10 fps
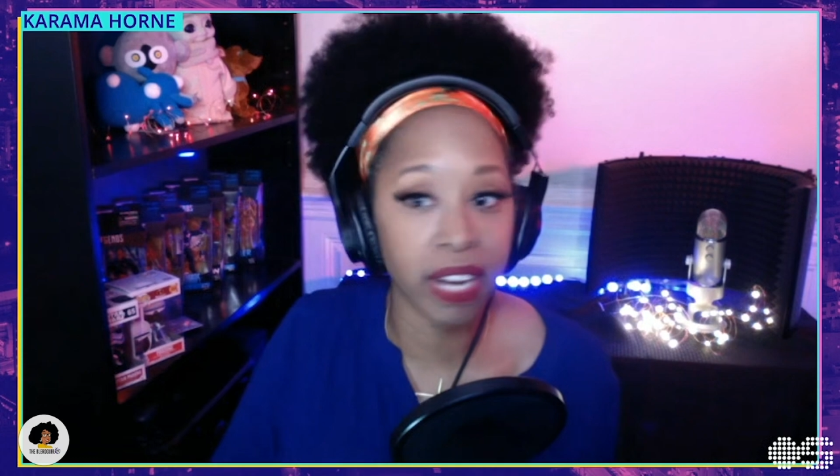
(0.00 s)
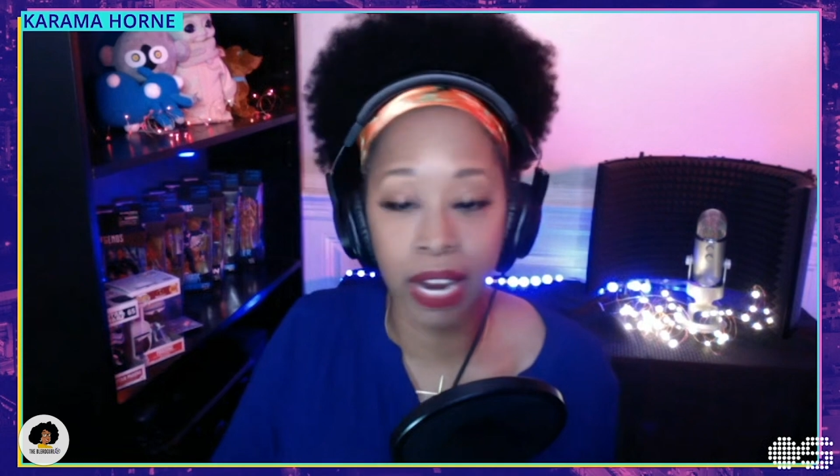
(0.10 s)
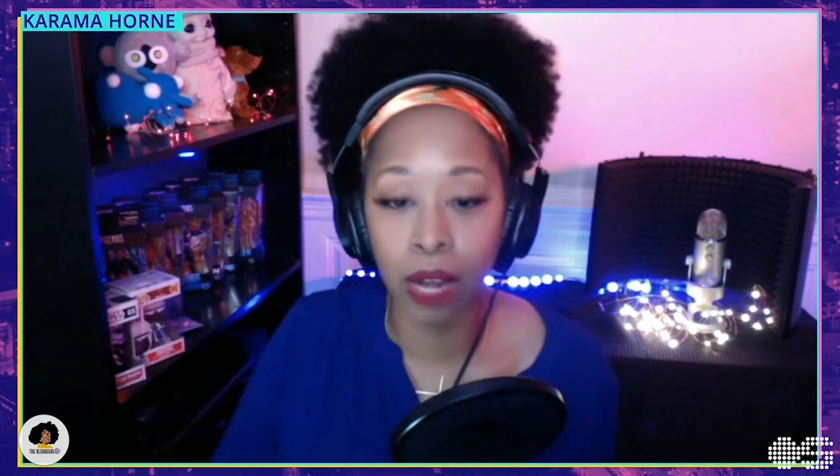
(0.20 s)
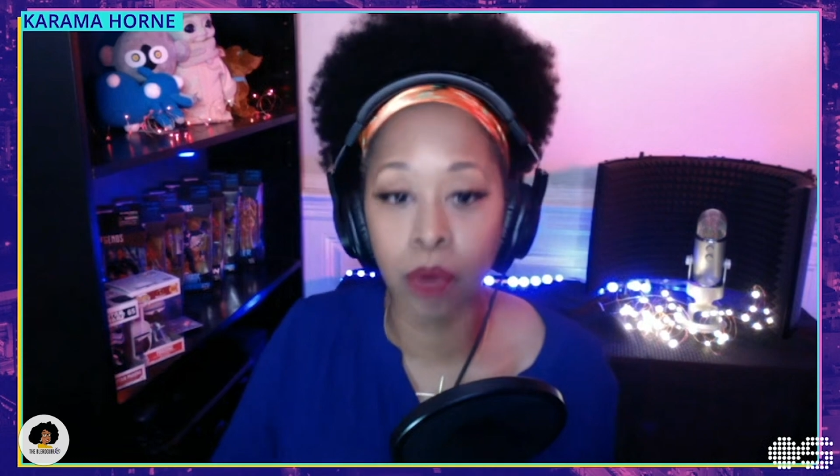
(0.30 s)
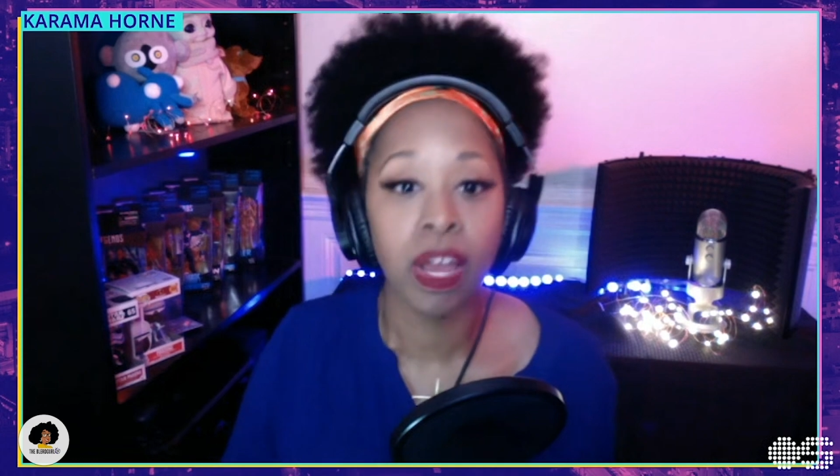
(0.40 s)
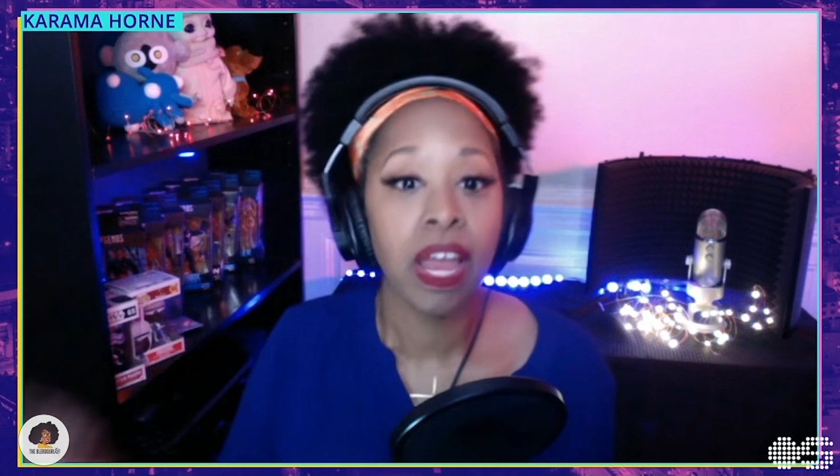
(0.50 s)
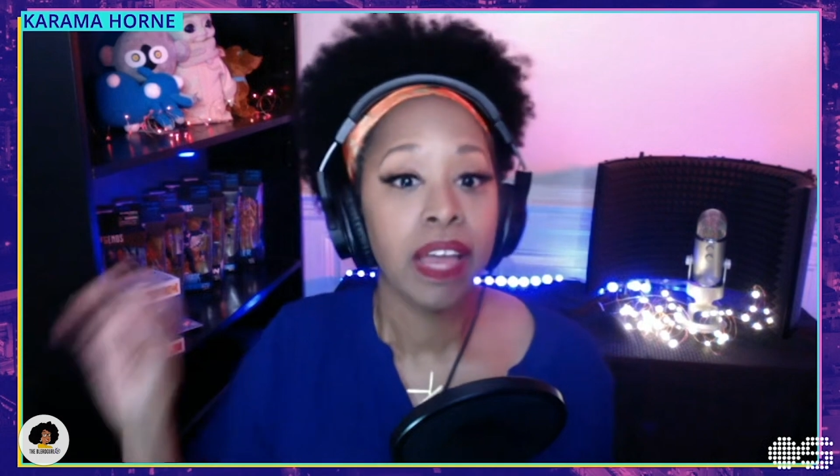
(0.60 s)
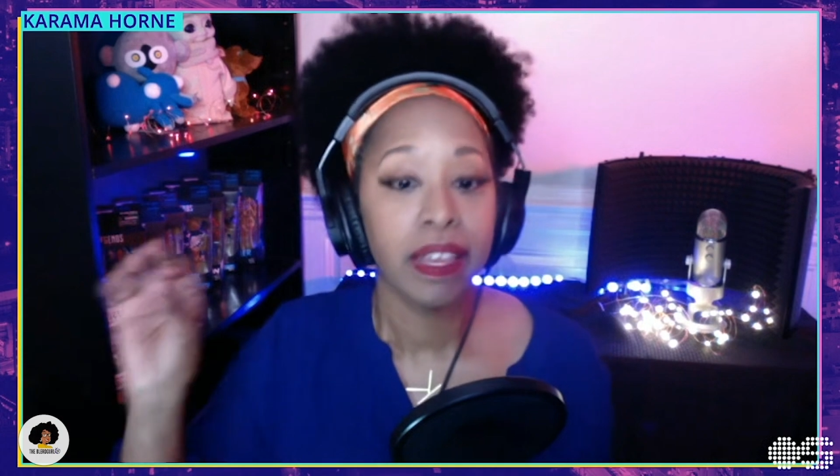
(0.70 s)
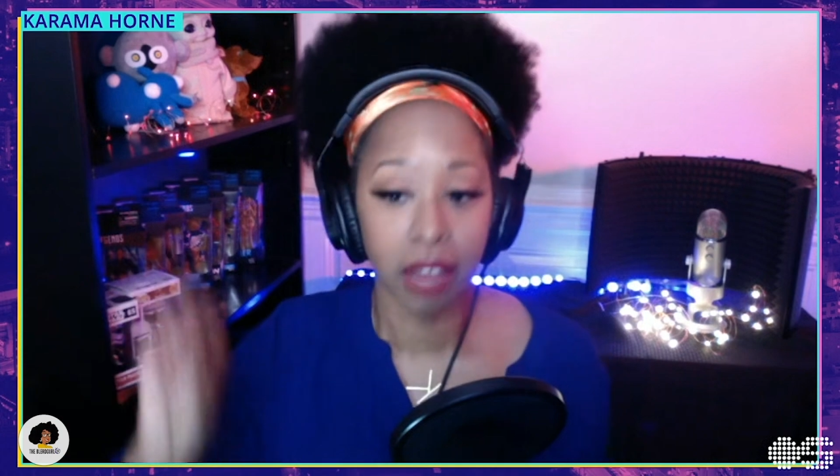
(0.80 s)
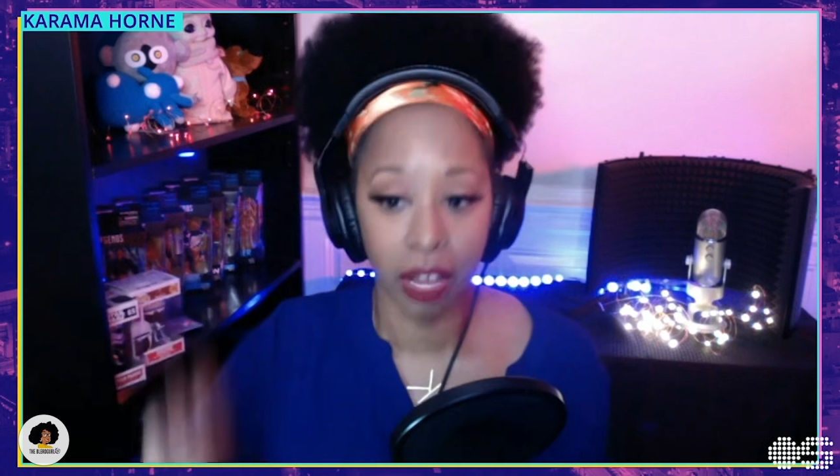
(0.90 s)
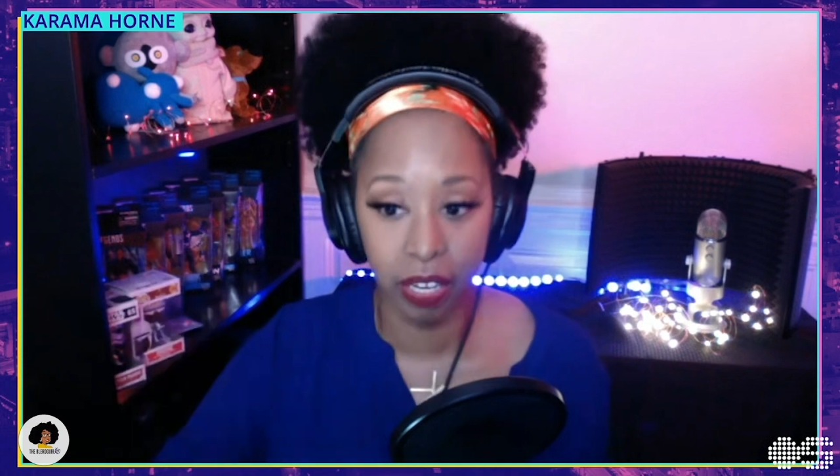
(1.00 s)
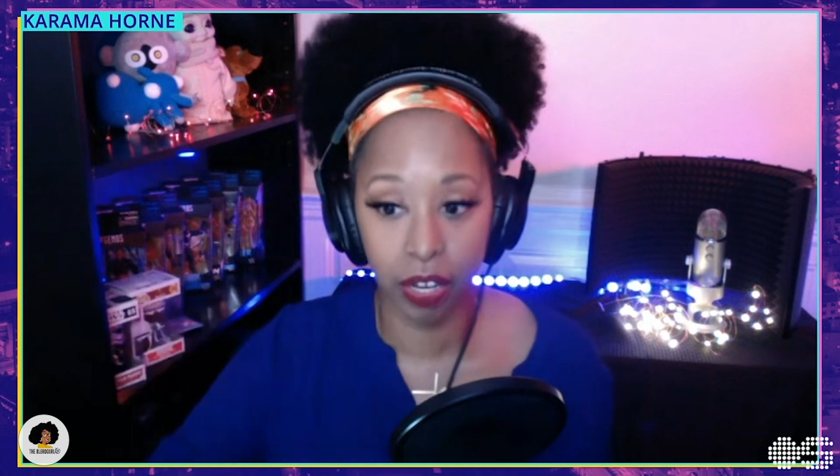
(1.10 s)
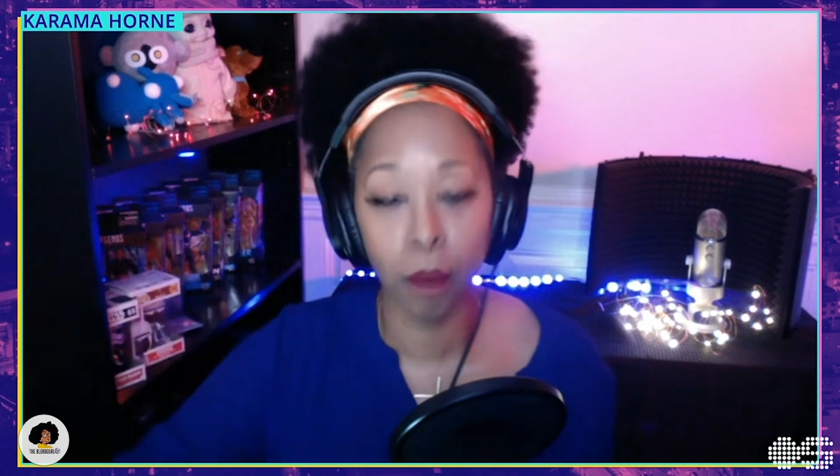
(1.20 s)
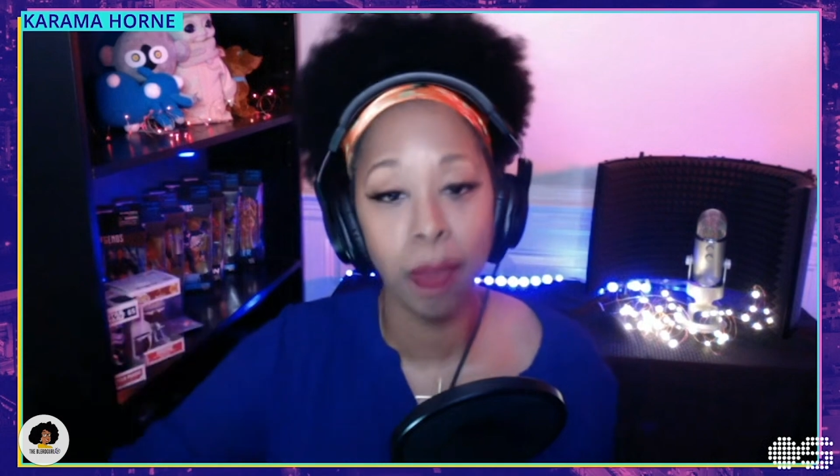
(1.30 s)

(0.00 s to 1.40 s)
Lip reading: now. Y'all can go